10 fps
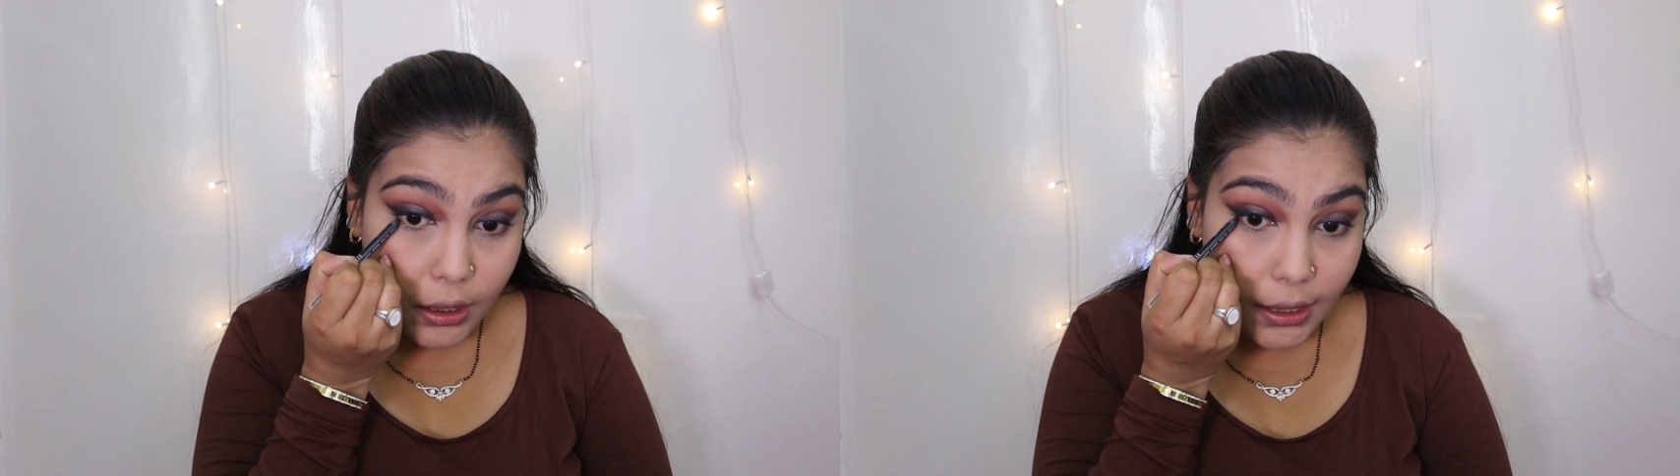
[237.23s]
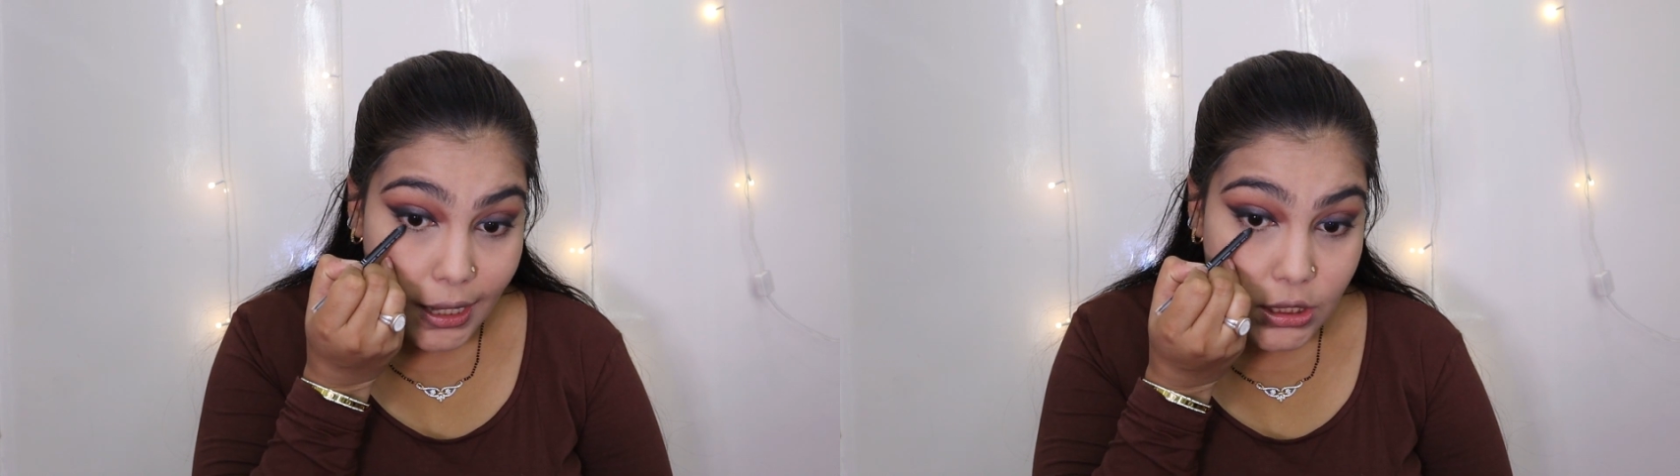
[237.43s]

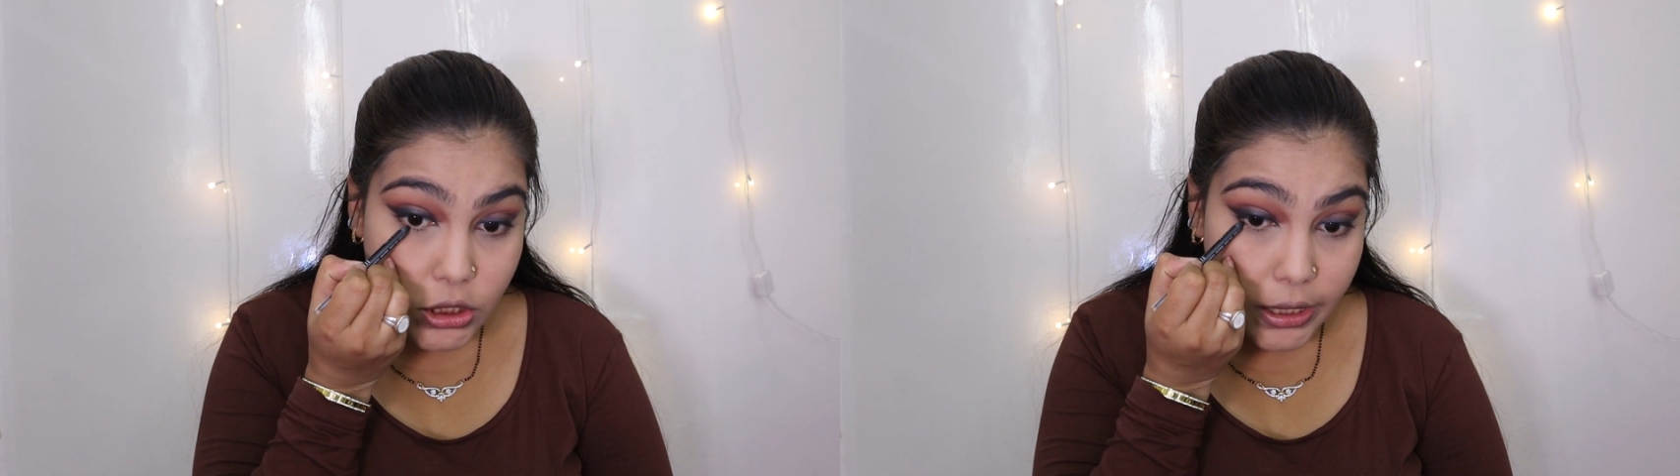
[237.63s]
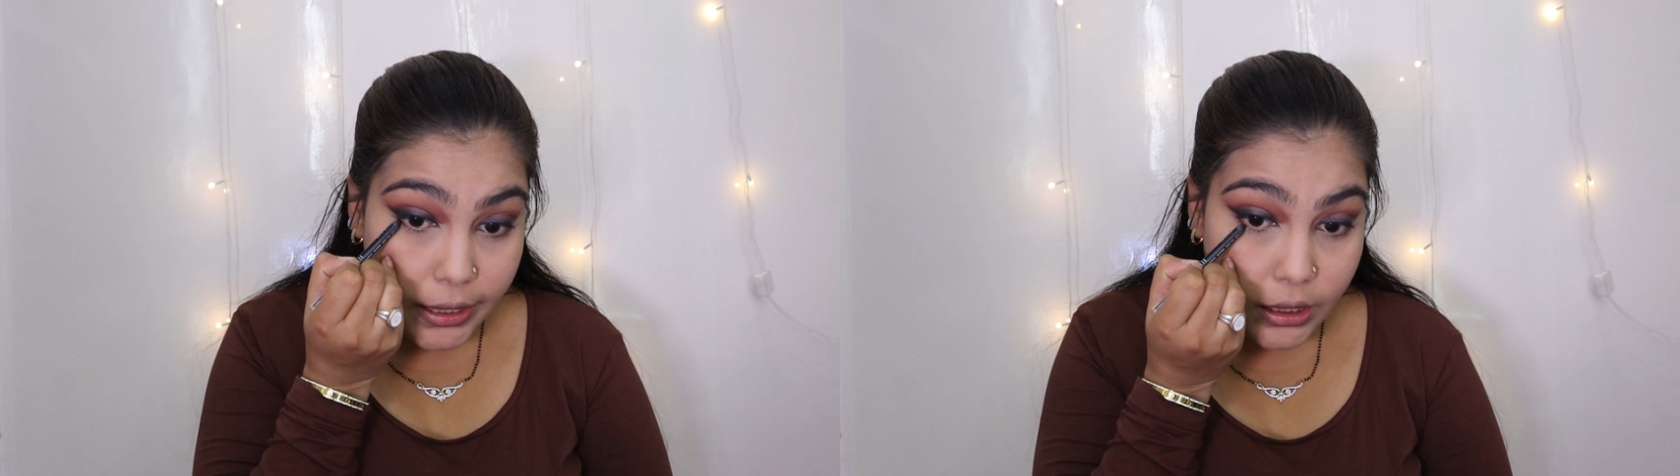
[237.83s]

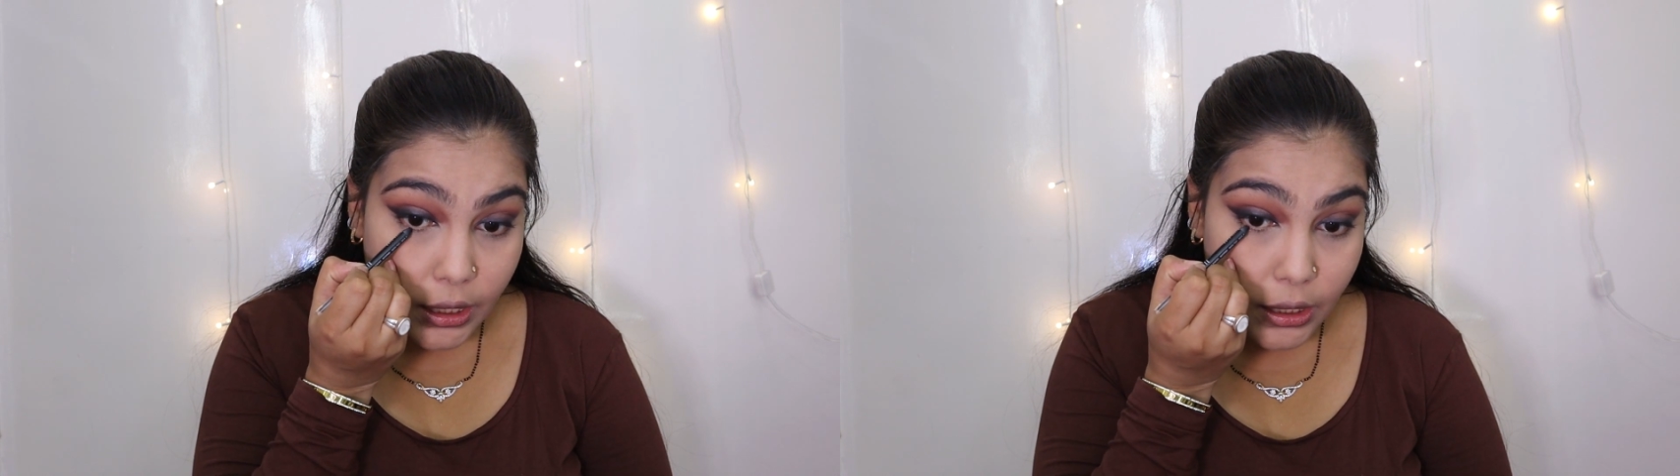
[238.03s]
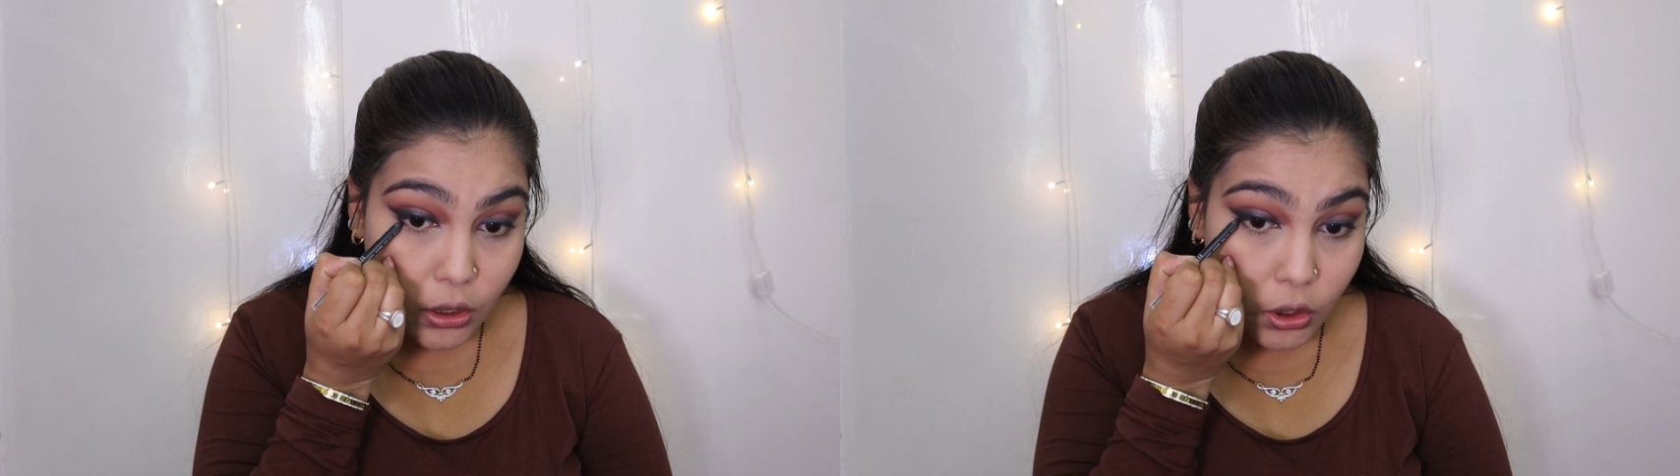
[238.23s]
lash line
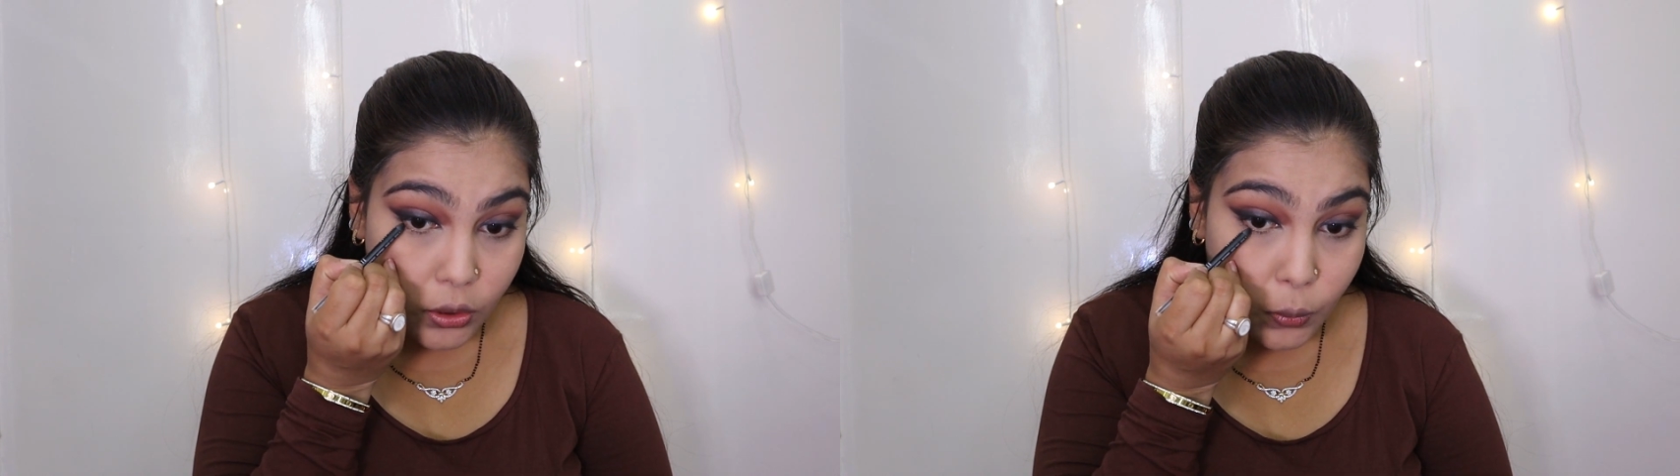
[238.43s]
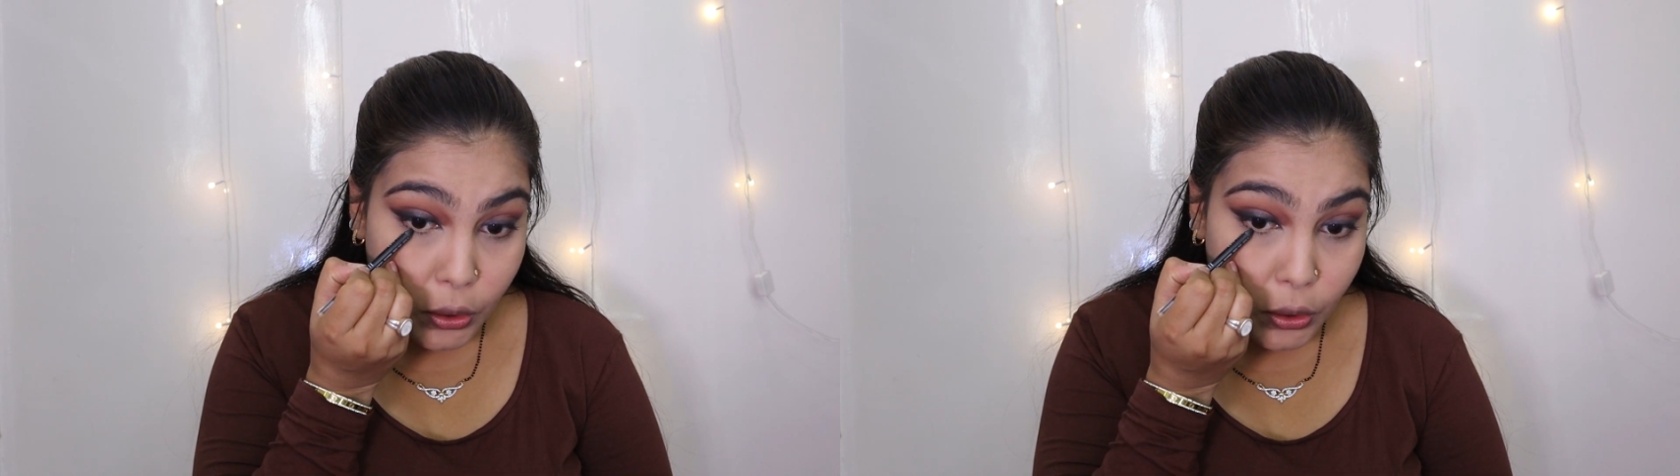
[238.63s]
and not the